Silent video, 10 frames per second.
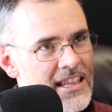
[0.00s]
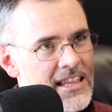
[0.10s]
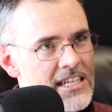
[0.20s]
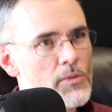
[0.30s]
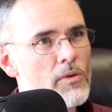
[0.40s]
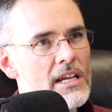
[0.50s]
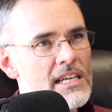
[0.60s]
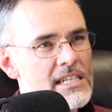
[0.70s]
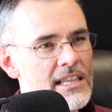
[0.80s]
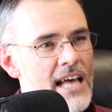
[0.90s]
this one
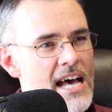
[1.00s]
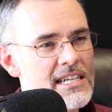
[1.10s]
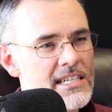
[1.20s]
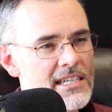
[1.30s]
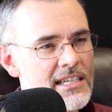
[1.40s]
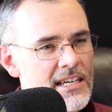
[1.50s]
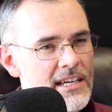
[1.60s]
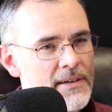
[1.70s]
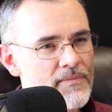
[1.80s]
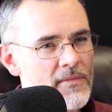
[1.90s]
is less
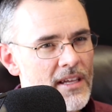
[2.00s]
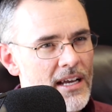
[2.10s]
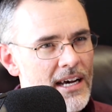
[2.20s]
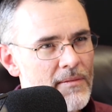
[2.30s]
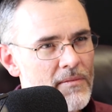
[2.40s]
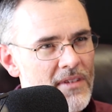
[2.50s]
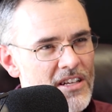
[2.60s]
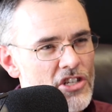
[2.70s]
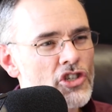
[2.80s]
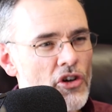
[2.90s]

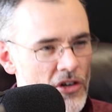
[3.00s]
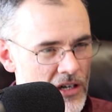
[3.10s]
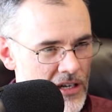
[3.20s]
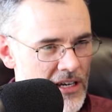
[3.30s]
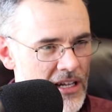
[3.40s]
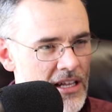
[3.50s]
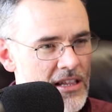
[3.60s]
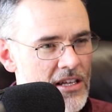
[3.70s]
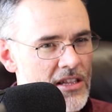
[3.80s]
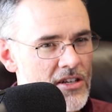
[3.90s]
certain.
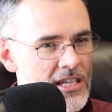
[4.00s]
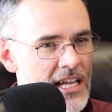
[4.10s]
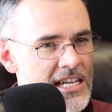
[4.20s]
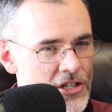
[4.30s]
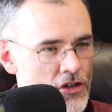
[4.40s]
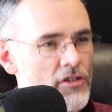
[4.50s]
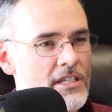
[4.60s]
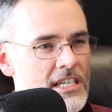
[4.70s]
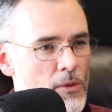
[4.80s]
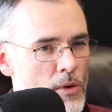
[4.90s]
There's less
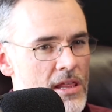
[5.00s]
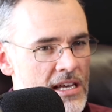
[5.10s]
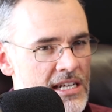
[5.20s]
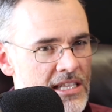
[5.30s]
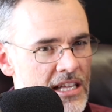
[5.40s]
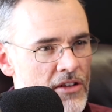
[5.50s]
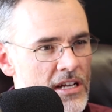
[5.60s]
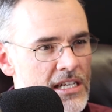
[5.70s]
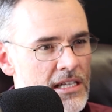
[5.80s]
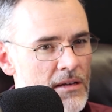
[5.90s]
certainty with this than there
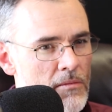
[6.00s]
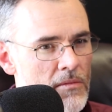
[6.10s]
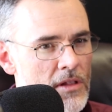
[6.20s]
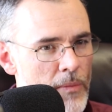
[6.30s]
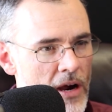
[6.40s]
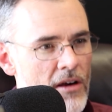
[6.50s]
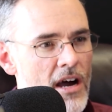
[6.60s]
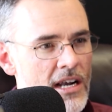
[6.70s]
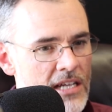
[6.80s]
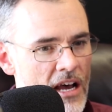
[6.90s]
is the
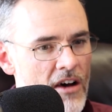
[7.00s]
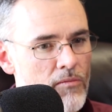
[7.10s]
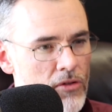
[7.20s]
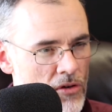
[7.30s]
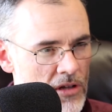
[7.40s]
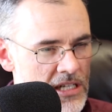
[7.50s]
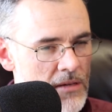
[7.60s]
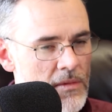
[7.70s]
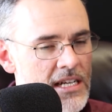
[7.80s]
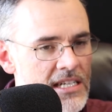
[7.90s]
paradox of
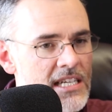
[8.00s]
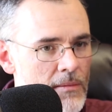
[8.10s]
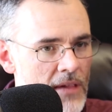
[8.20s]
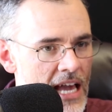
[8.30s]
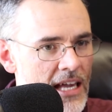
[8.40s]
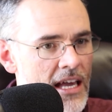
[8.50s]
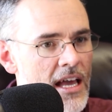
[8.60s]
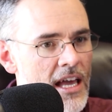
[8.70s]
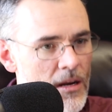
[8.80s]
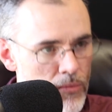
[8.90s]
pluralism. It does seem like
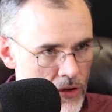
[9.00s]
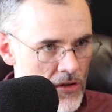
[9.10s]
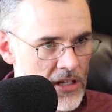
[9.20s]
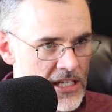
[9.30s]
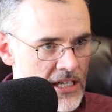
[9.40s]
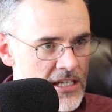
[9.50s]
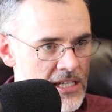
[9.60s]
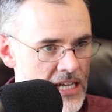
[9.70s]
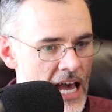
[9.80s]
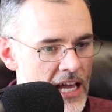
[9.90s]
in a pluralistic
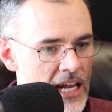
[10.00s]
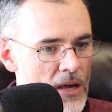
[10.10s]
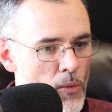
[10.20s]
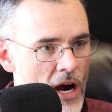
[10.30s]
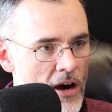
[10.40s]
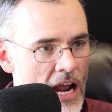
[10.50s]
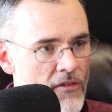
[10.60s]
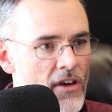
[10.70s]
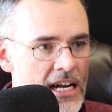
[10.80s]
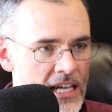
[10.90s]
society where
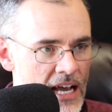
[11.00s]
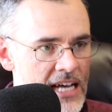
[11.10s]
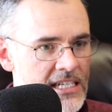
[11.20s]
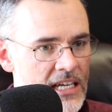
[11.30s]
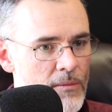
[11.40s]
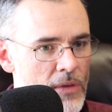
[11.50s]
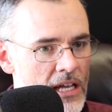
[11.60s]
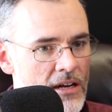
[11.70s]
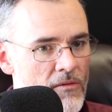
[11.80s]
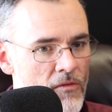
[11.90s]
every idea has to
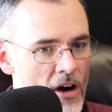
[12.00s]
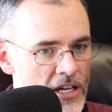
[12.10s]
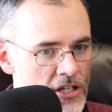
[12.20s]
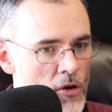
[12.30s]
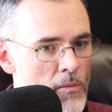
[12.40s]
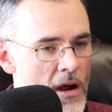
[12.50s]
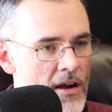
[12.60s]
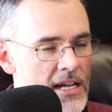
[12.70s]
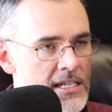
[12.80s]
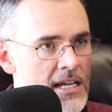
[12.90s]
compete on its own
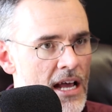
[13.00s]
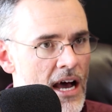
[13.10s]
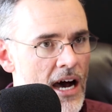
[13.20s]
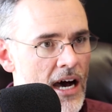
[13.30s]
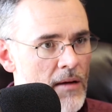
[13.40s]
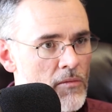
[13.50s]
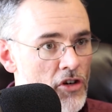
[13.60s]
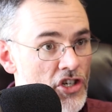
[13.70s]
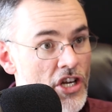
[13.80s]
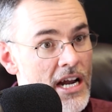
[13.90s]
merits,
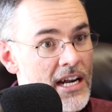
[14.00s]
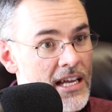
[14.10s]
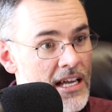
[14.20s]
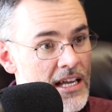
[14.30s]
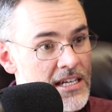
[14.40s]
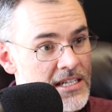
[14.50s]
Christianity